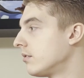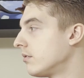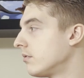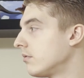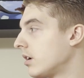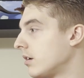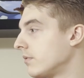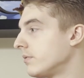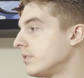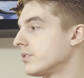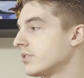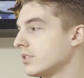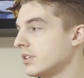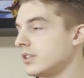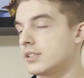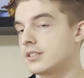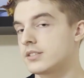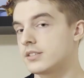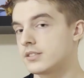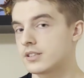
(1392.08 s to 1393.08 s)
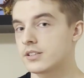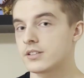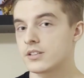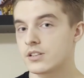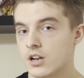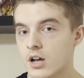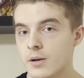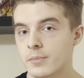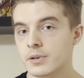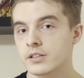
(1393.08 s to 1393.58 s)
Obviously this is in the
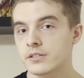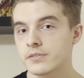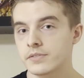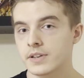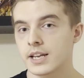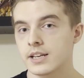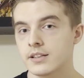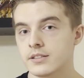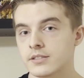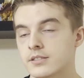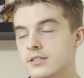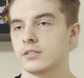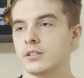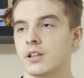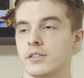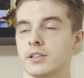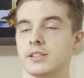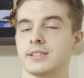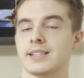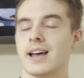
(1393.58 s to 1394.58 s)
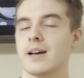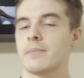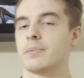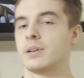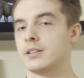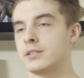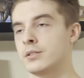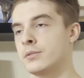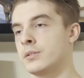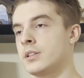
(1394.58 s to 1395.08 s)
nominative case. Nothing's happening
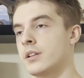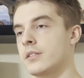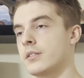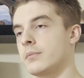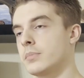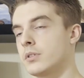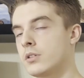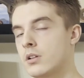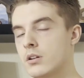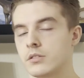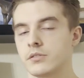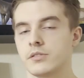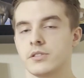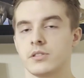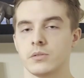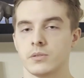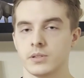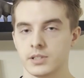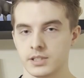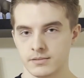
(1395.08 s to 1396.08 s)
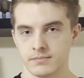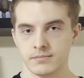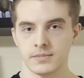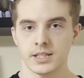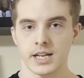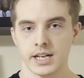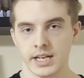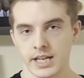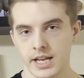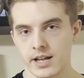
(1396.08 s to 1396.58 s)
to it, nothing belongs to it,
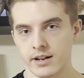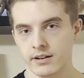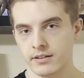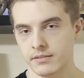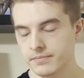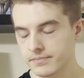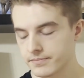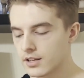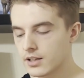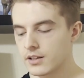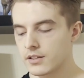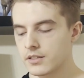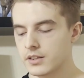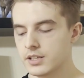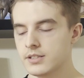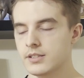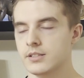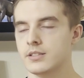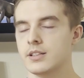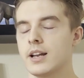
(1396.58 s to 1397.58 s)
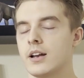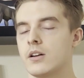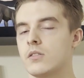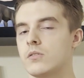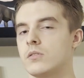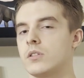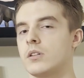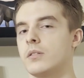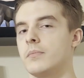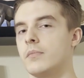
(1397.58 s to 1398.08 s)
yada yada. This
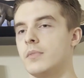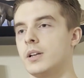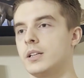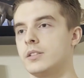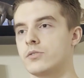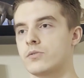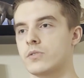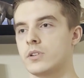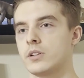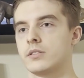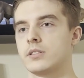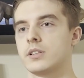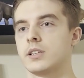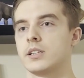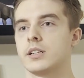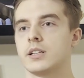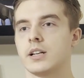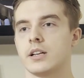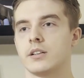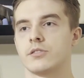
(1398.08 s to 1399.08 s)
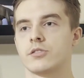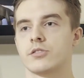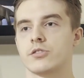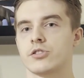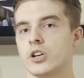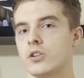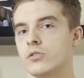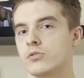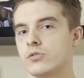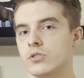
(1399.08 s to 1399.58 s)
noun is translated as
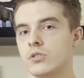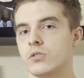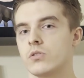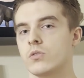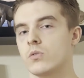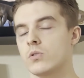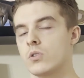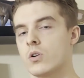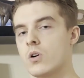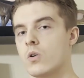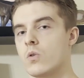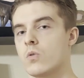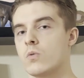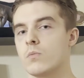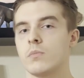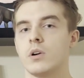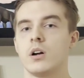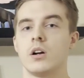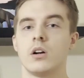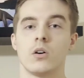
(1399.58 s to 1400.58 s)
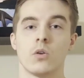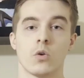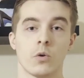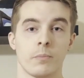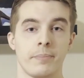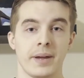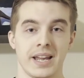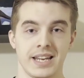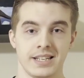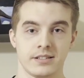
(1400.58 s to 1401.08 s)
shelter or home or
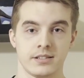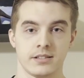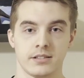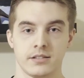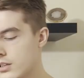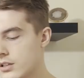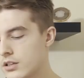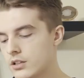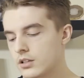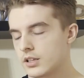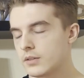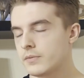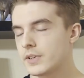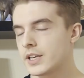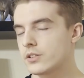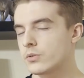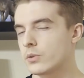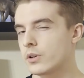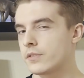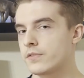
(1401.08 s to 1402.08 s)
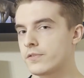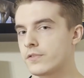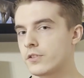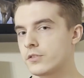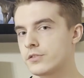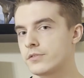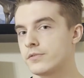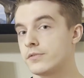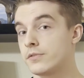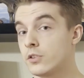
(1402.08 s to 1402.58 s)
base. Then we get to our
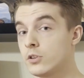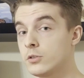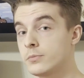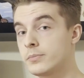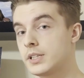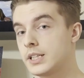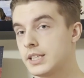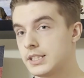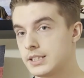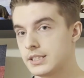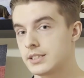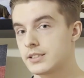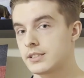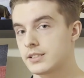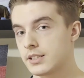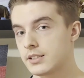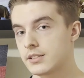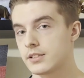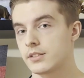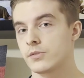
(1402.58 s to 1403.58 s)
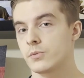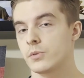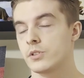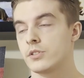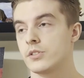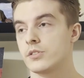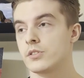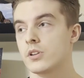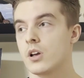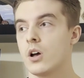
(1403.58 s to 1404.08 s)
first verb in this sentence, which
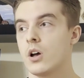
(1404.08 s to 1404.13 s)
is